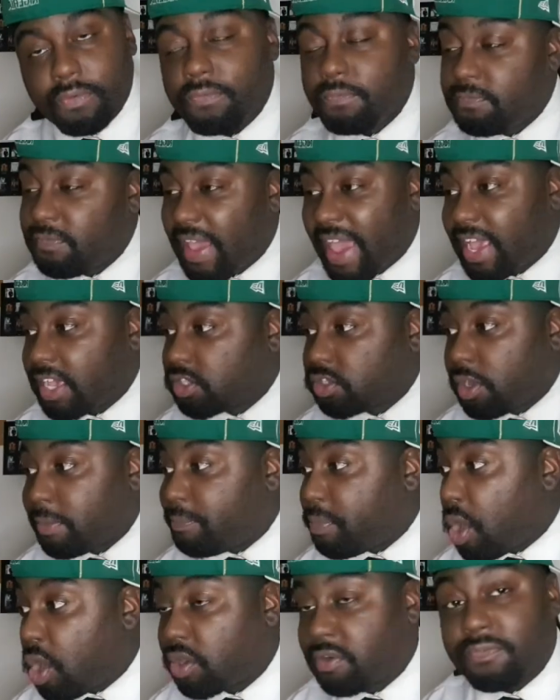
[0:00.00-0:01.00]
Facts
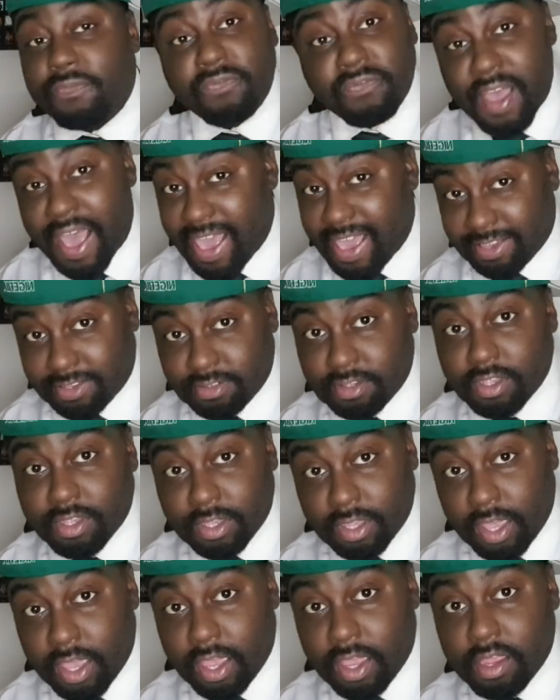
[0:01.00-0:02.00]
upon facts,
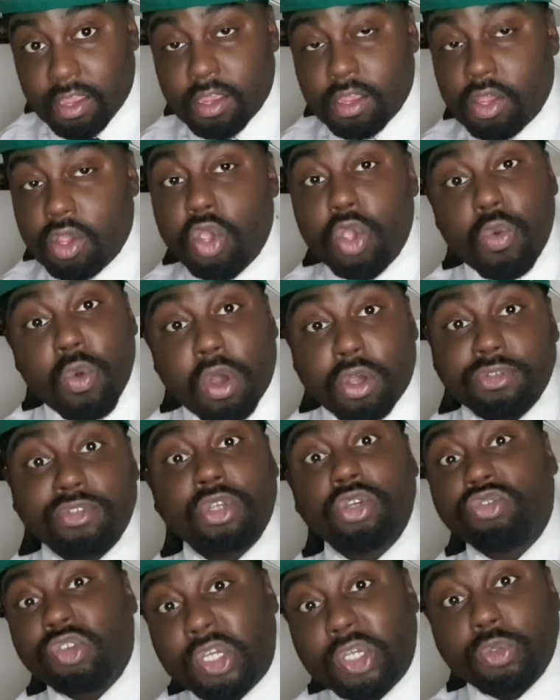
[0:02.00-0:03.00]
yeah? Who else
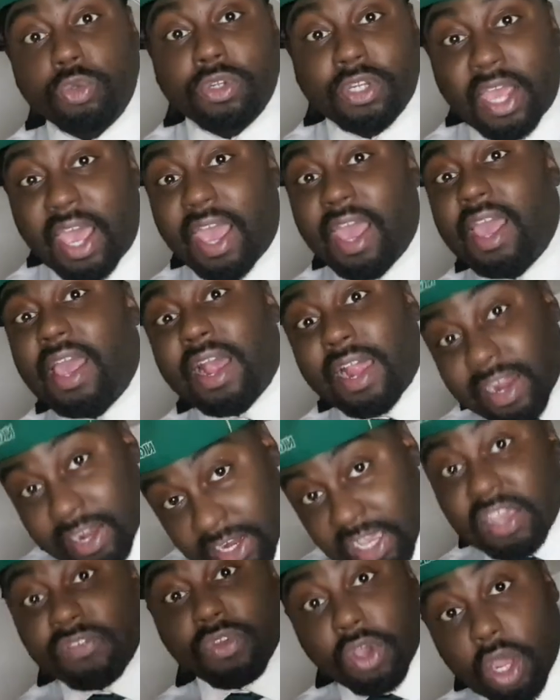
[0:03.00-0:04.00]
agrees with that?
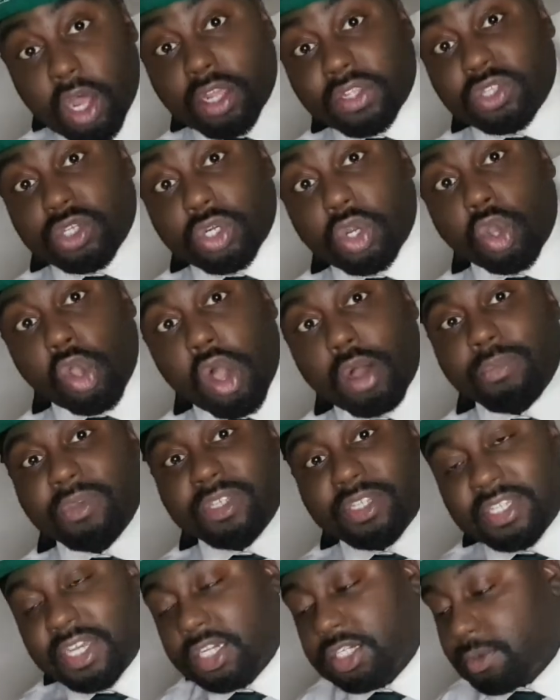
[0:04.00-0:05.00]
Leave your answer in the comment
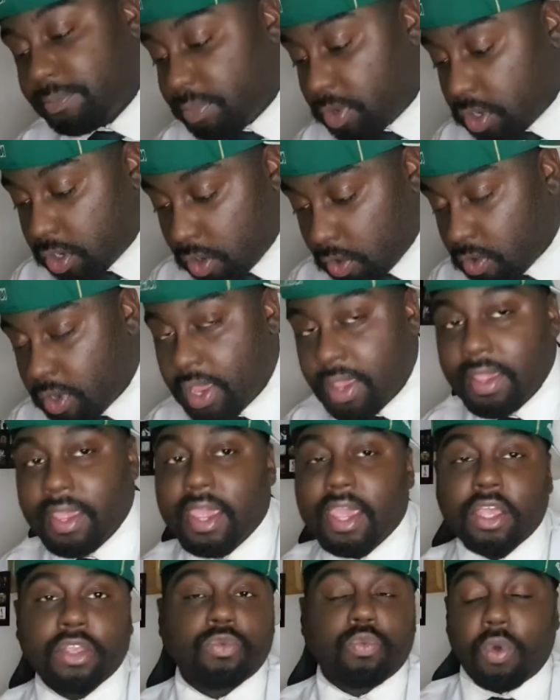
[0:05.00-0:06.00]
section below.
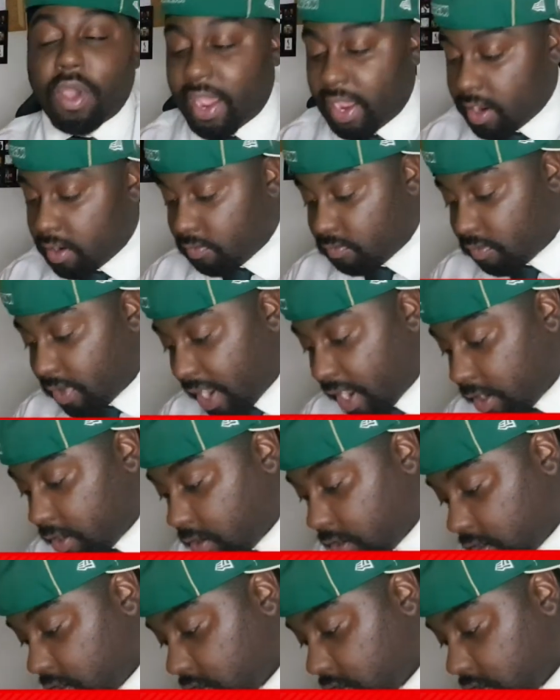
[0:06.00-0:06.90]
Here's why, right?